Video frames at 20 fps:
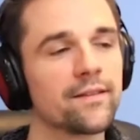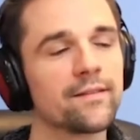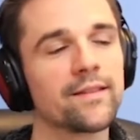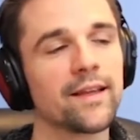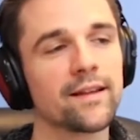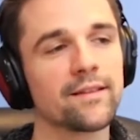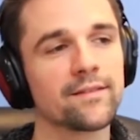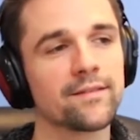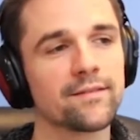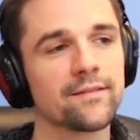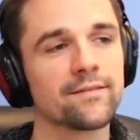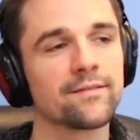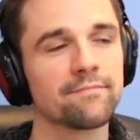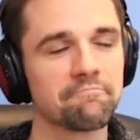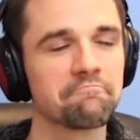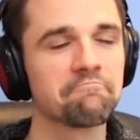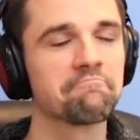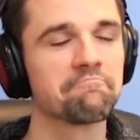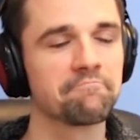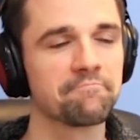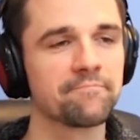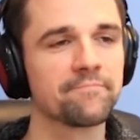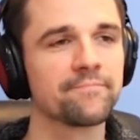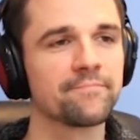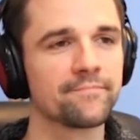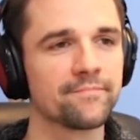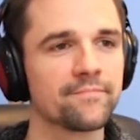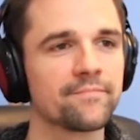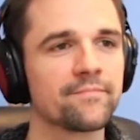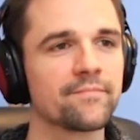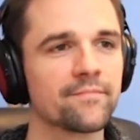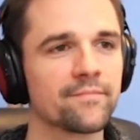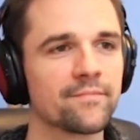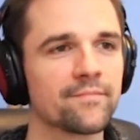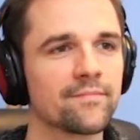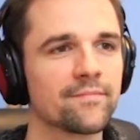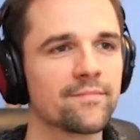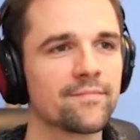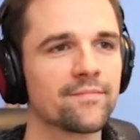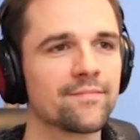like part of me feels guilty. It's
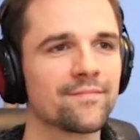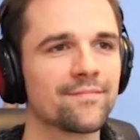like, should I